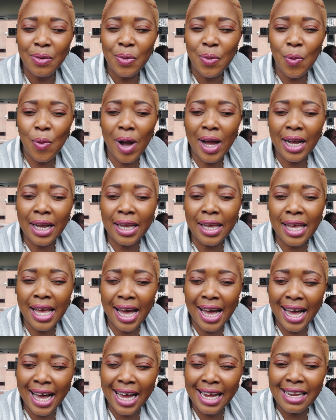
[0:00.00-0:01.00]
wa
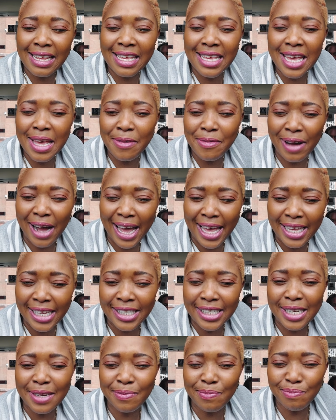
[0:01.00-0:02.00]
gyari e ba
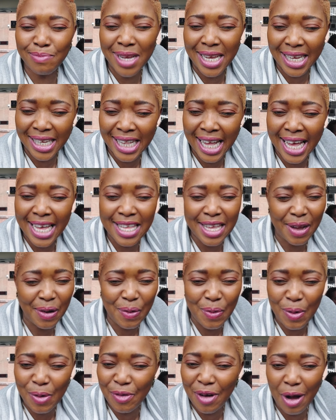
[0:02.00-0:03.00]
eje bi na ye
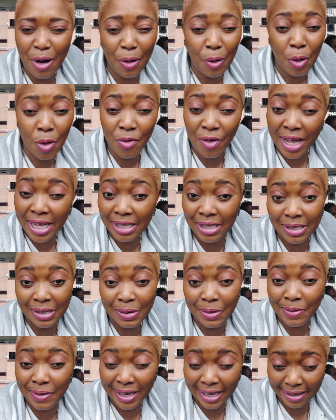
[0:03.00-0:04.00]
ko ma ogo ma
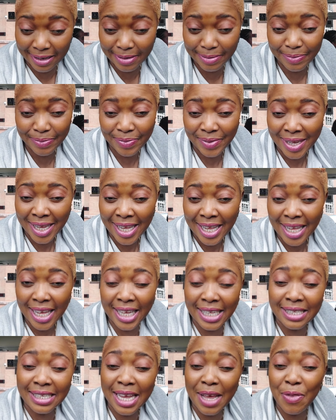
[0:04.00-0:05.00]
ito ma
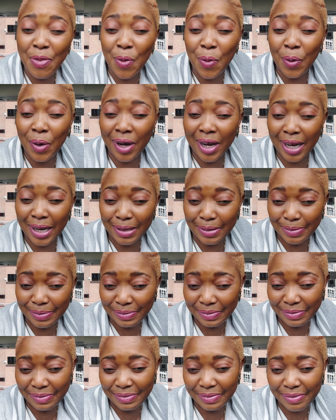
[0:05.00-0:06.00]
itendo ga
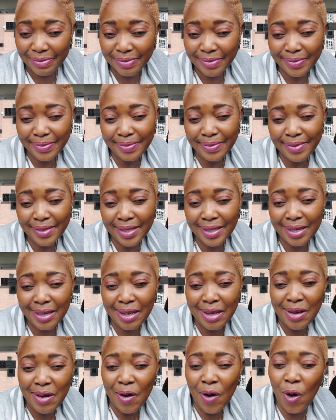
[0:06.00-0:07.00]

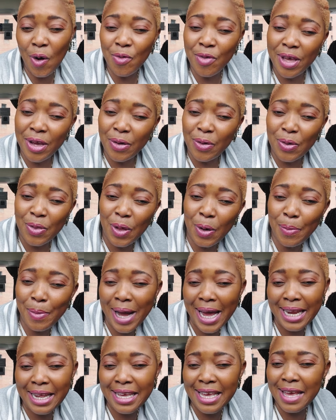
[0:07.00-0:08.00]
o mego no
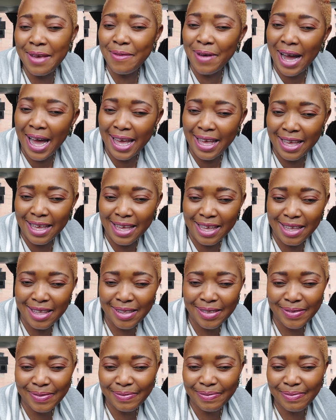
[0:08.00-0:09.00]
mari e ba e
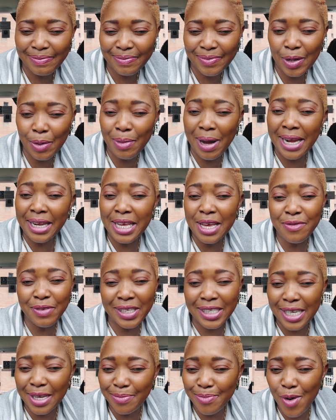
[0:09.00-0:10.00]
no mari e
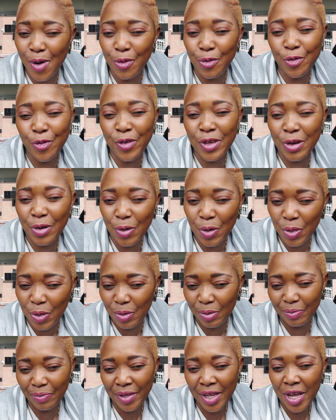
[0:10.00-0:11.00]
mi se gbo fi go
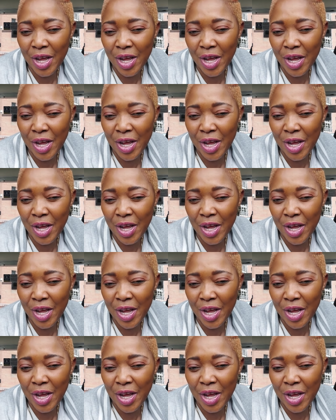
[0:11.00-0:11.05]
no